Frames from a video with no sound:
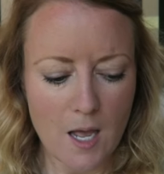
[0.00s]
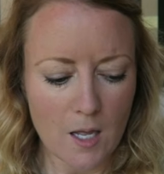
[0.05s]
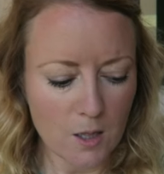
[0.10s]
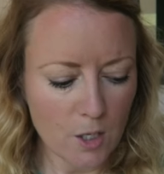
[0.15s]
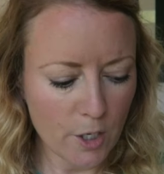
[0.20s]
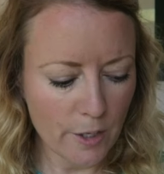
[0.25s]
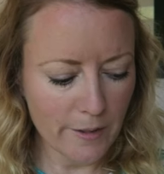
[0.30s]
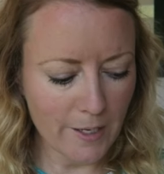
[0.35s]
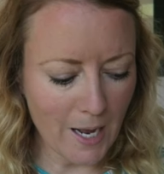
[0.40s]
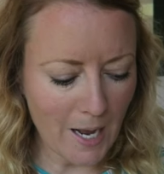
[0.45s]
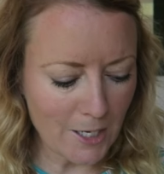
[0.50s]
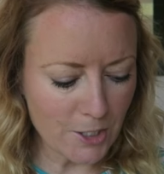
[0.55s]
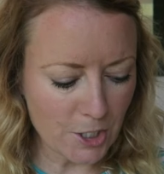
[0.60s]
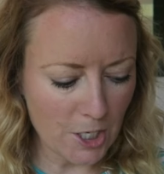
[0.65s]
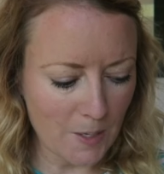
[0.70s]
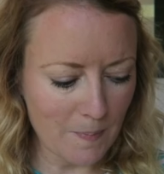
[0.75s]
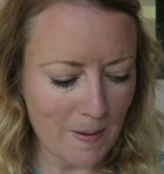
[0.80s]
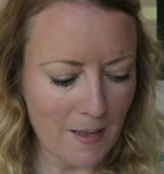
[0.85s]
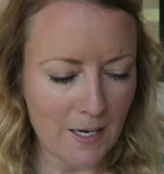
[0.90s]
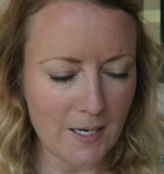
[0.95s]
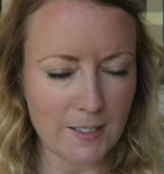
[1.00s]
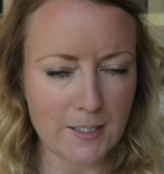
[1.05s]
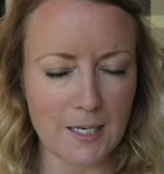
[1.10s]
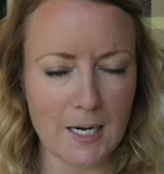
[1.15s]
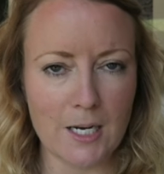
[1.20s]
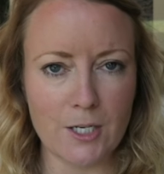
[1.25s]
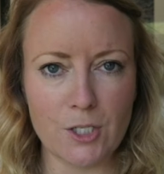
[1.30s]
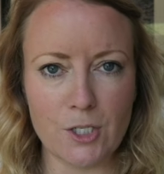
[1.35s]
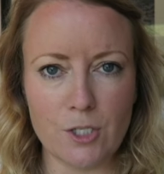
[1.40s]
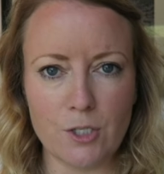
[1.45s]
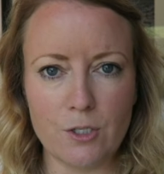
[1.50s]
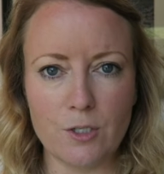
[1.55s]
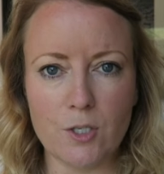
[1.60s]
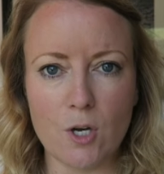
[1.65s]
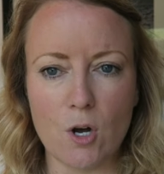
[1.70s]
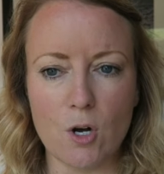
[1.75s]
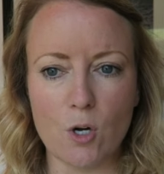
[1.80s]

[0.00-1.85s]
A lot of the eyeshadow palettes that I use